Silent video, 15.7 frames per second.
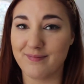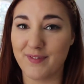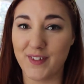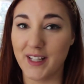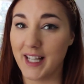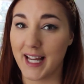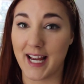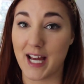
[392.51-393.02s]

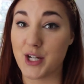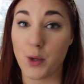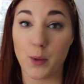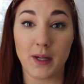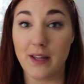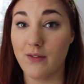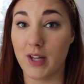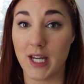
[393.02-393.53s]
feel like I
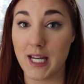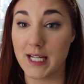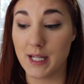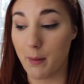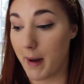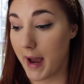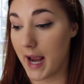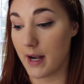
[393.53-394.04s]
don't even need
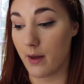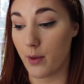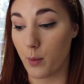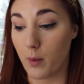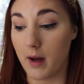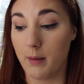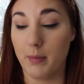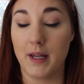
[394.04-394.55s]
to buy another
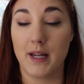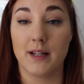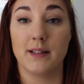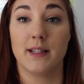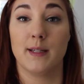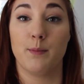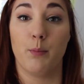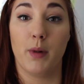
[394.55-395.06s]
one
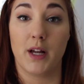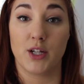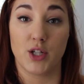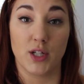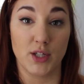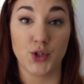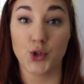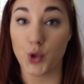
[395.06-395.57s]
because this
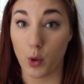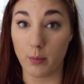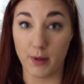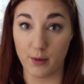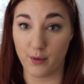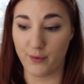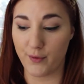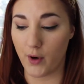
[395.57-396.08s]
blush is so
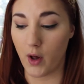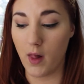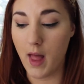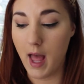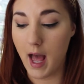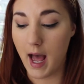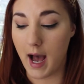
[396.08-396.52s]
beautiful.